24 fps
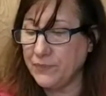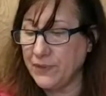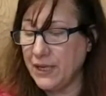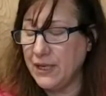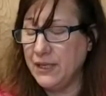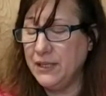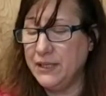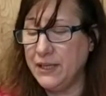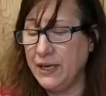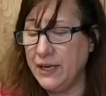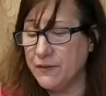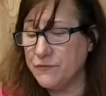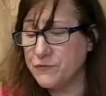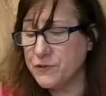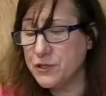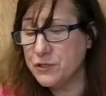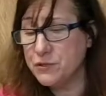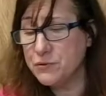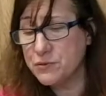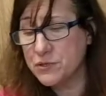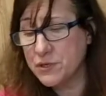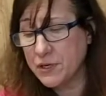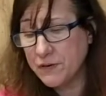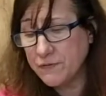And they have to
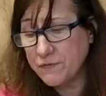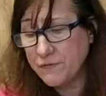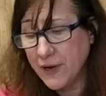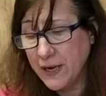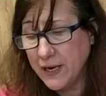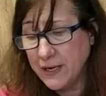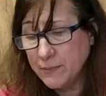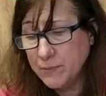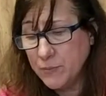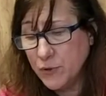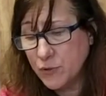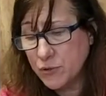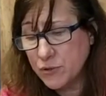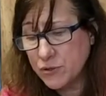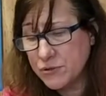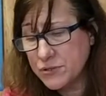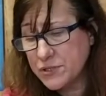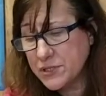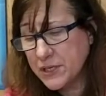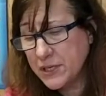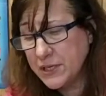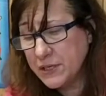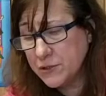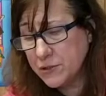use their fine motor
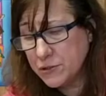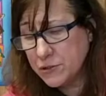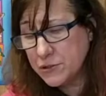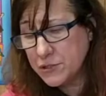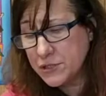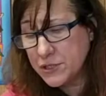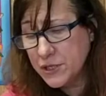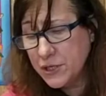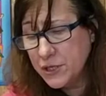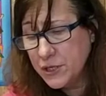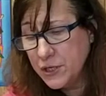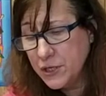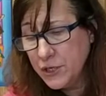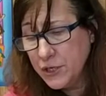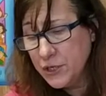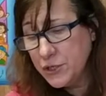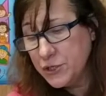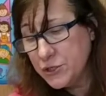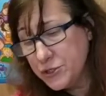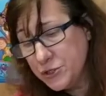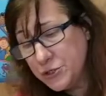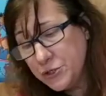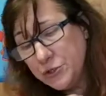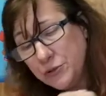skills
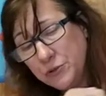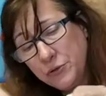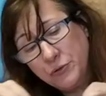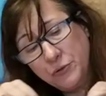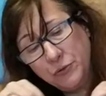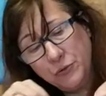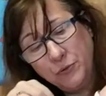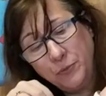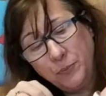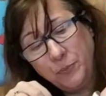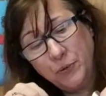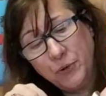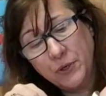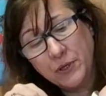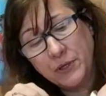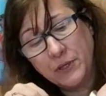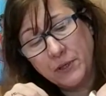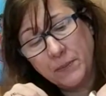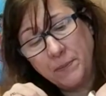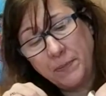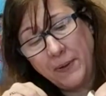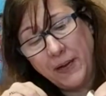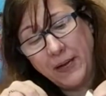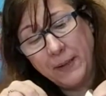to put
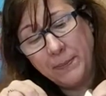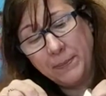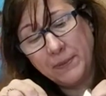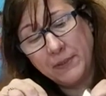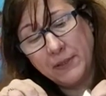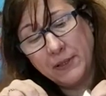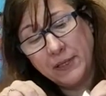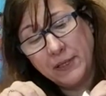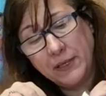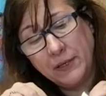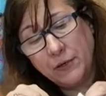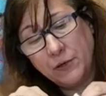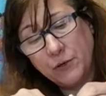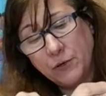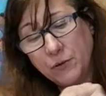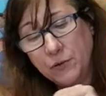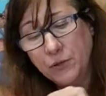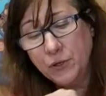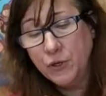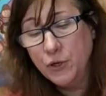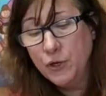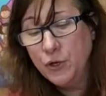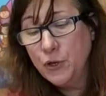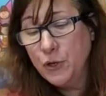the pipe
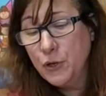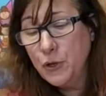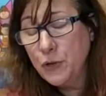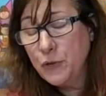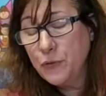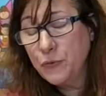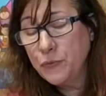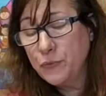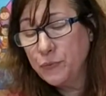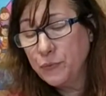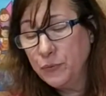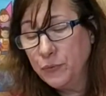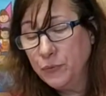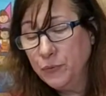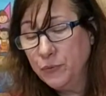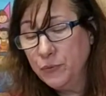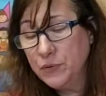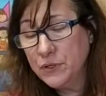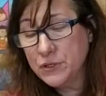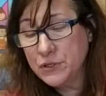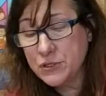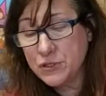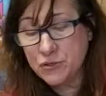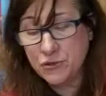cleaner through
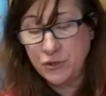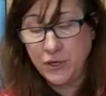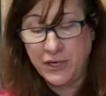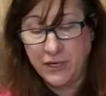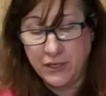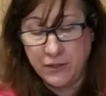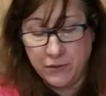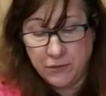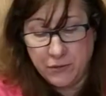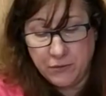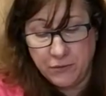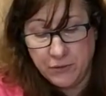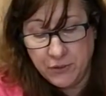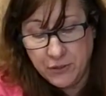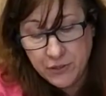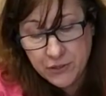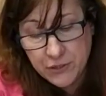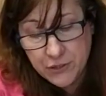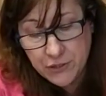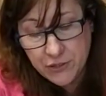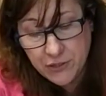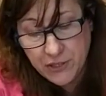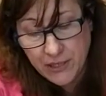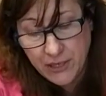the strainer
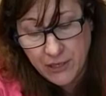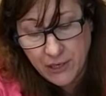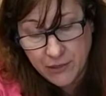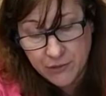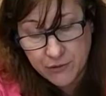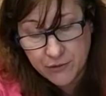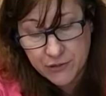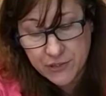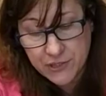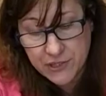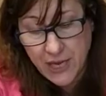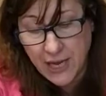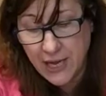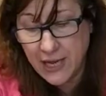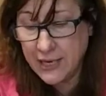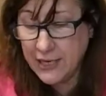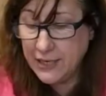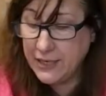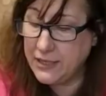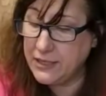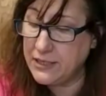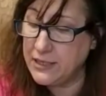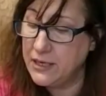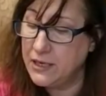to the other
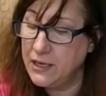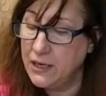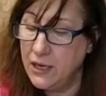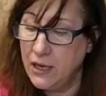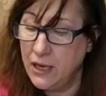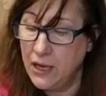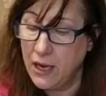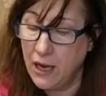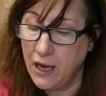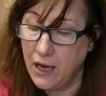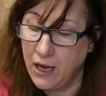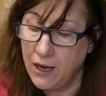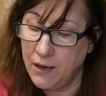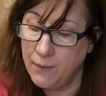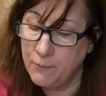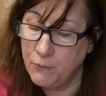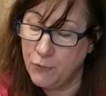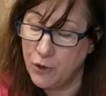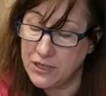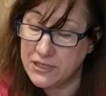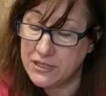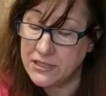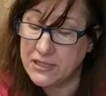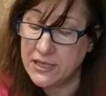side.
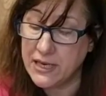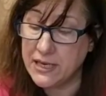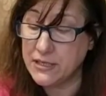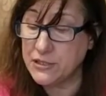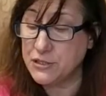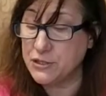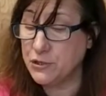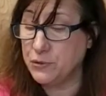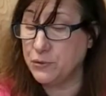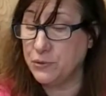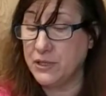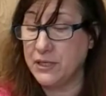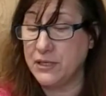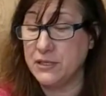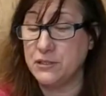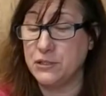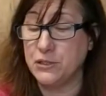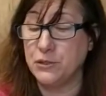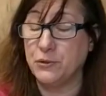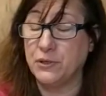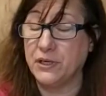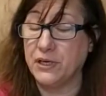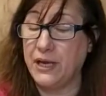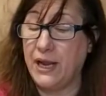Once they do this,
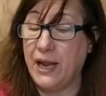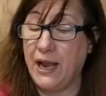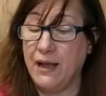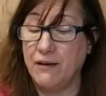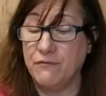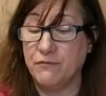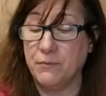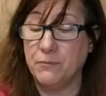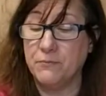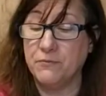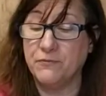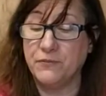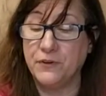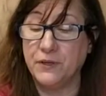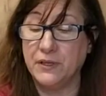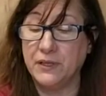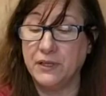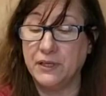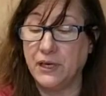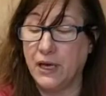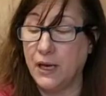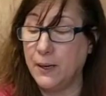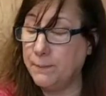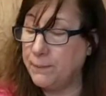you can have them fill
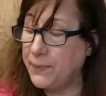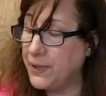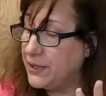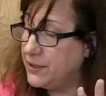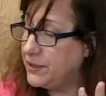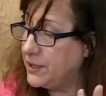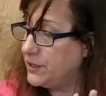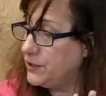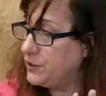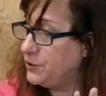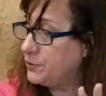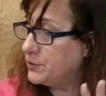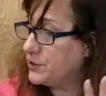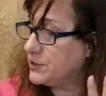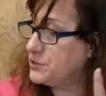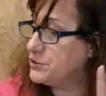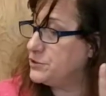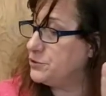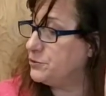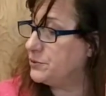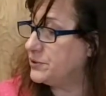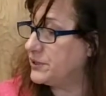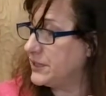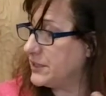it up, and then you can
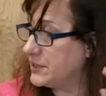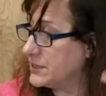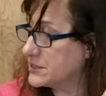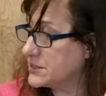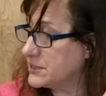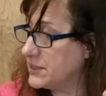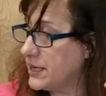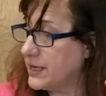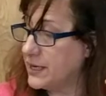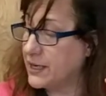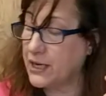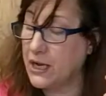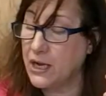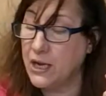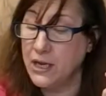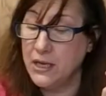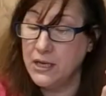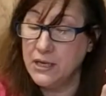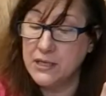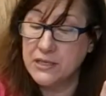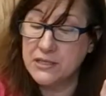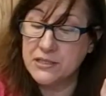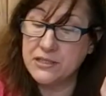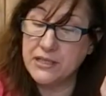do things like
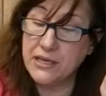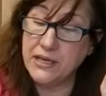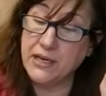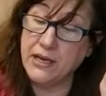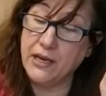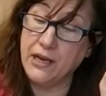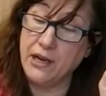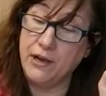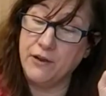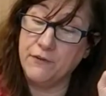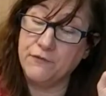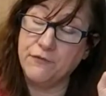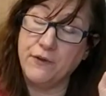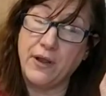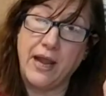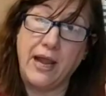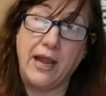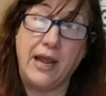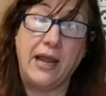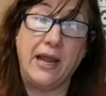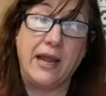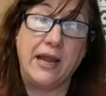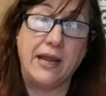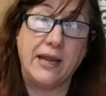see if
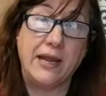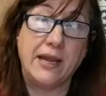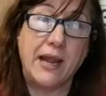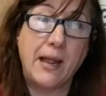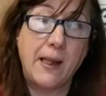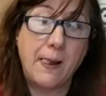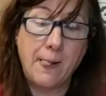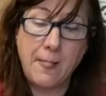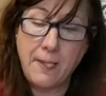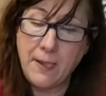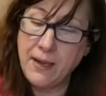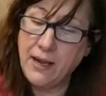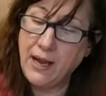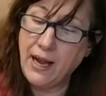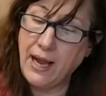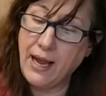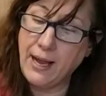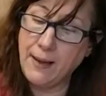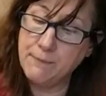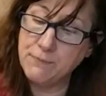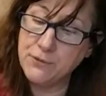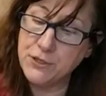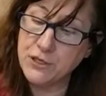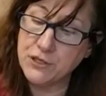a
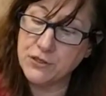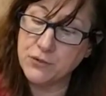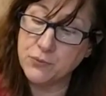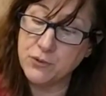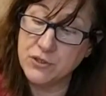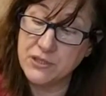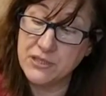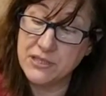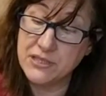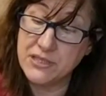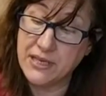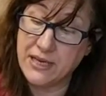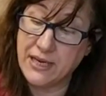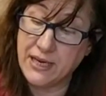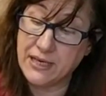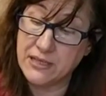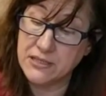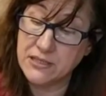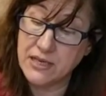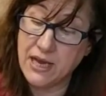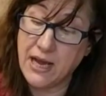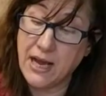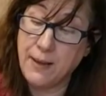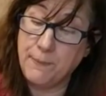object will sit on
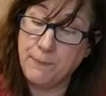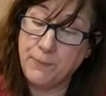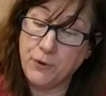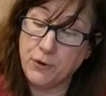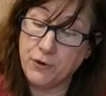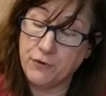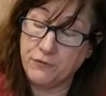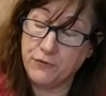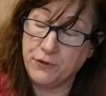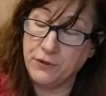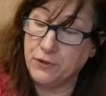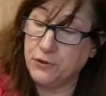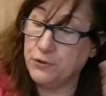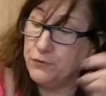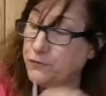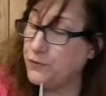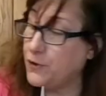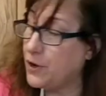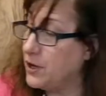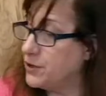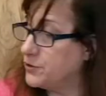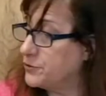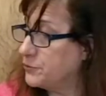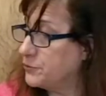top or if it'll fall